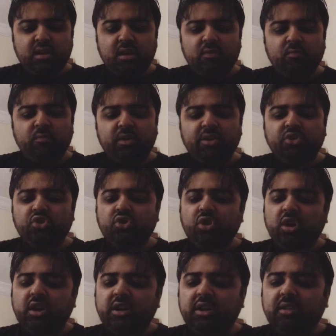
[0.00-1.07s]

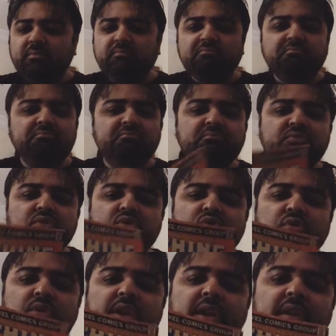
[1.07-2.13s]
one-shot
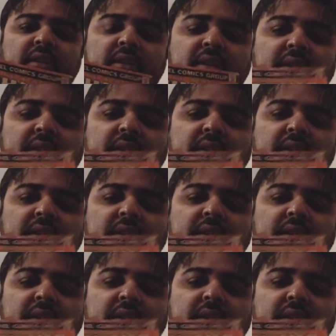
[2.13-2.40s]
story,